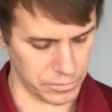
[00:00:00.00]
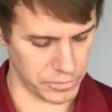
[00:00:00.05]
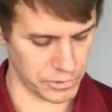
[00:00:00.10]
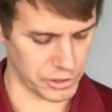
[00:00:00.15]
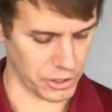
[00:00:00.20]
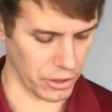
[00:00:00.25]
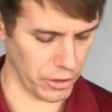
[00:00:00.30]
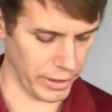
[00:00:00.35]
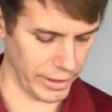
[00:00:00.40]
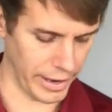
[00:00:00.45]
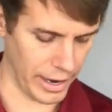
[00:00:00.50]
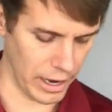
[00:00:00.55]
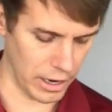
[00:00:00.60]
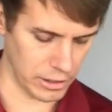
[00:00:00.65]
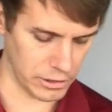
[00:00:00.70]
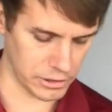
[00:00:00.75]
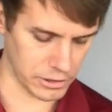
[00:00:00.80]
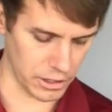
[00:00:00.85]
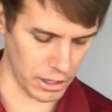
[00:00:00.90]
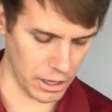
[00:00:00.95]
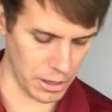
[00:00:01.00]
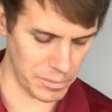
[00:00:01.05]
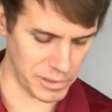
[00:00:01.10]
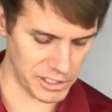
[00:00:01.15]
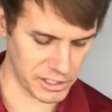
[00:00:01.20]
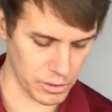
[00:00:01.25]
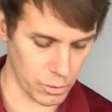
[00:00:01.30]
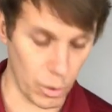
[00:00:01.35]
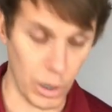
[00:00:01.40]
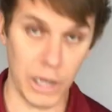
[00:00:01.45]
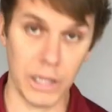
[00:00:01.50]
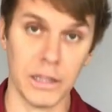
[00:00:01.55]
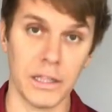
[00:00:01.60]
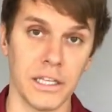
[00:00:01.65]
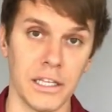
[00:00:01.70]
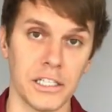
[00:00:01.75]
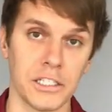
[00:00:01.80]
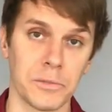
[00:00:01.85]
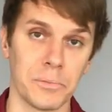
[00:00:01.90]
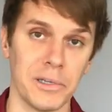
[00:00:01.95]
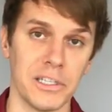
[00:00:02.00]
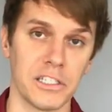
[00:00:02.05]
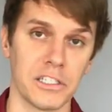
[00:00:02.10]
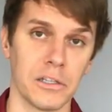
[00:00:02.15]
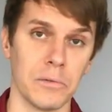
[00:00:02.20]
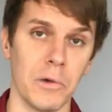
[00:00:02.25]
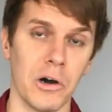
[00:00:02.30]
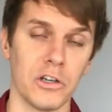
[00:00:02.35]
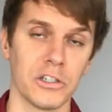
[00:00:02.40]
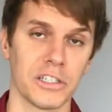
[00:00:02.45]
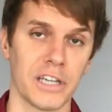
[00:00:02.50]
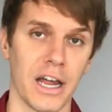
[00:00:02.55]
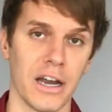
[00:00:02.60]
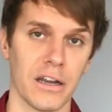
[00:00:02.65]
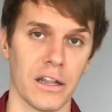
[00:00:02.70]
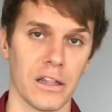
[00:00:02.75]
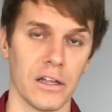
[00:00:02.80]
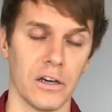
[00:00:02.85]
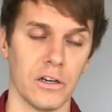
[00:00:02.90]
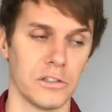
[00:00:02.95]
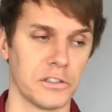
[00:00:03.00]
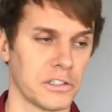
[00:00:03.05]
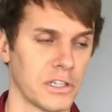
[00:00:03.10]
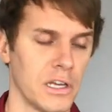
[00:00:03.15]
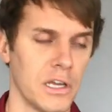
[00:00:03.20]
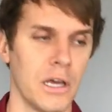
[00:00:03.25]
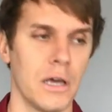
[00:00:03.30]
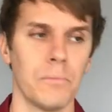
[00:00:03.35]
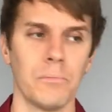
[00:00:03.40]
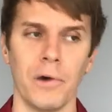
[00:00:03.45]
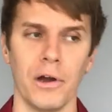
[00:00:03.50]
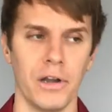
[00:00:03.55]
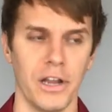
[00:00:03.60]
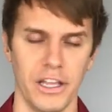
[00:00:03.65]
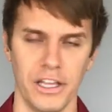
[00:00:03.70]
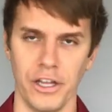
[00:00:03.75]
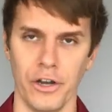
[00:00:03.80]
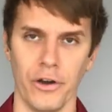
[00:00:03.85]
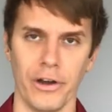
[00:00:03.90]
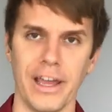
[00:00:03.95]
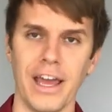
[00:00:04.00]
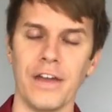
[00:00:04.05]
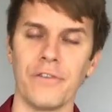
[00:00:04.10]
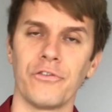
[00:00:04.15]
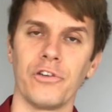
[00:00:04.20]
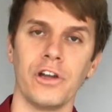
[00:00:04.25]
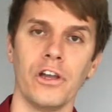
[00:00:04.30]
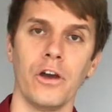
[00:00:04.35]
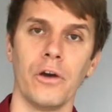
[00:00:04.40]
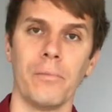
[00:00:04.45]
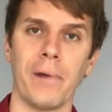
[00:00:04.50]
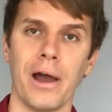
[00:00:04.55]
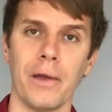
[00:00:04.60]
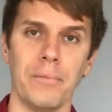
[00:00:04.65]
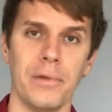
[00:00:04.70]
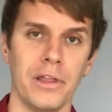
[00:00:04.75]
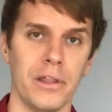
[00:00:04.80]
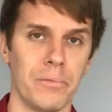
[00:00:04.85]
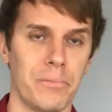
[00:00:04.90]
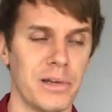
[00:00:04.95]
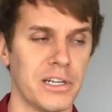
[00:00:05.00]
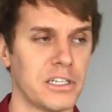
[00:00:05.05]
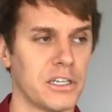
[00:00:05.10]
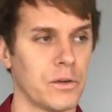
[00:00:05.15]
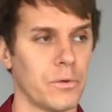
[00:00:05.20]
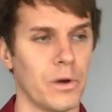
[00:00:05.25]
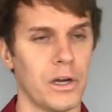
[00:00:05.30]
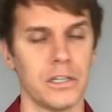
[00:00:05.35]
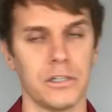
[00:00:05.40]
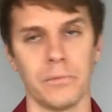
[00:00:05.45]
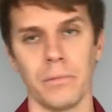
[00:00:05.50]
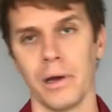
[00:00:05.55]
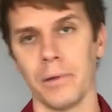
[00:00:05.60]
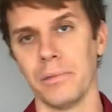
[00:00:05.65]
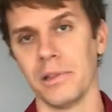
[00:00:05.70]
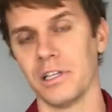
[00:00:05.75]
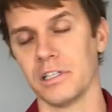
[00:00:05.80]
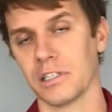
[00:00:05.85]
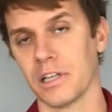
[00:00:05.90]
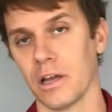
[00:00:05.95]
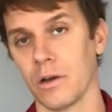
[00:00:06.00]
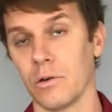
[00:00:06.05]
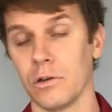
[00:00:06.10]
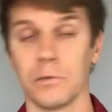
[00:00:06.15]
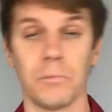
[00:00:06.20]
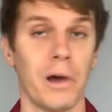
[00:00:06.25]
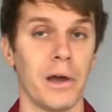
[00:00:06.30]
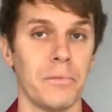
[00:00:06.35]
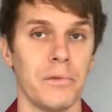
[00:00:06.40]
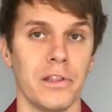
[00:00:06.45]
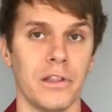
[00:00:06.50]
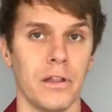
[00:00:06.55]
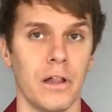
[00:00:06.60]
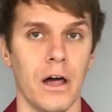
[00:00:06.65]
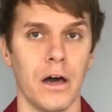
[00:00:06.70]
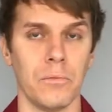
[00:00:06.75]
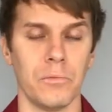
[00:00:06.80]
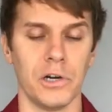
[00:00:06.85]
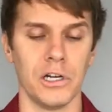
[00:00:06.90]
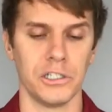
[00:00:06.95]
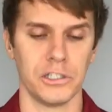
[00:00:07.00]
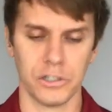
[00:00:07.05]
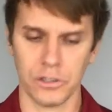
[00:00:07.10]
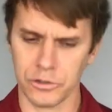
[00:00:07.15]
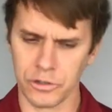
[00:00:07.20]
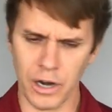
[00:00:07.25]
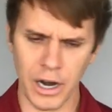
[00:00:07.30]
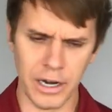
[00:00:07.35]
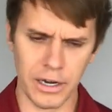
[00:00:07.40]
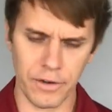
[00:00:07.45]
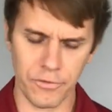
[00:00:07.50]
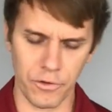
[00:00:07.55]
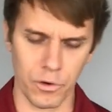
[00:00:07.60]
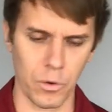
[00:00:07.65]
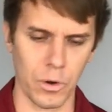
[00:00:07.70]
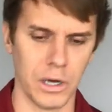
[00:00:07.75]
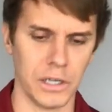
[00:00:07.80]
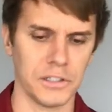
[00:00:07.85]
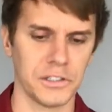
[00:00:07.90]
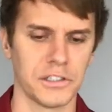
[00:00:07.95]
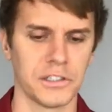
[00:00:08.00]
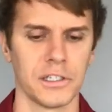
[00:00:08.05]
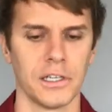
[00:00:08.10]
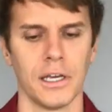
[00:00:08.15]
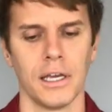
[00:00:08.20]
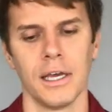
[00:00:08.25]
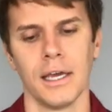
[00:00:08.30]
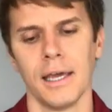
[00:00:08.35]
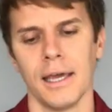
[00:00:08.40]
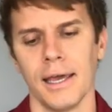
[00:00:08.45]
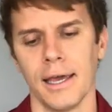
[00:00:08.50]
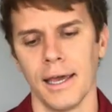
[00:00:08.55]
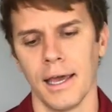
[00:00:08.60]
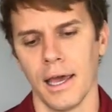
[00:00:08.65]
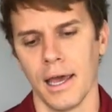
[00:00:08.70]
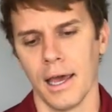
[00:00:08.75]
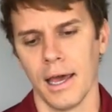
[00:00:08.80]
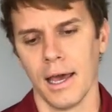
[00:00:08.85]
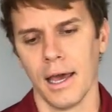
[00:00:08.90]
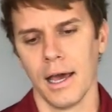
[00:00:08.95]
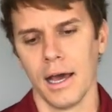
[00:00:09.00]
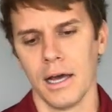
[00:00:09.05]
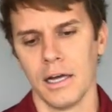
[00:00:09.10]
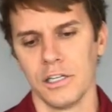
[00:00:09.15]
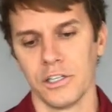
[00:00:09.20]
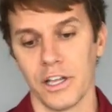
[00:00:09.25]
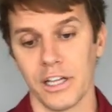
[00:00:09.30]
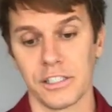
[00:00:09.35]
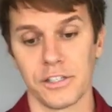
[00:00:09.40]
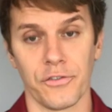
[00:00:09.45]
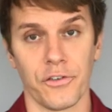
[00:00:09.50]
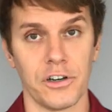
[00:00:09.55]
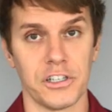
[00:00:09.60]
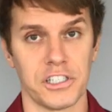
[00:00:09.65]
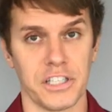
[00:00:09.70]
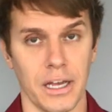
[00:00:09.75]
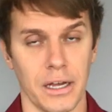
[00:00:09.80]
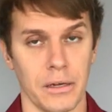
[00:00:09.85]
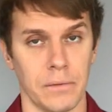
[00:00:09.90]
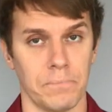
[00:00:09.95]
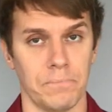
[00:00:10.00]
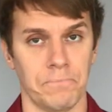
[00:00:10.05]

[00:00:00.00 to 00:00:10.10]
Sterling irons club is the one that spins the most out of those. But, again, for you, it might be the pitching wedge, it might be the sand wedge, it might be the lob wedge. So try different ones. So that's the first thing.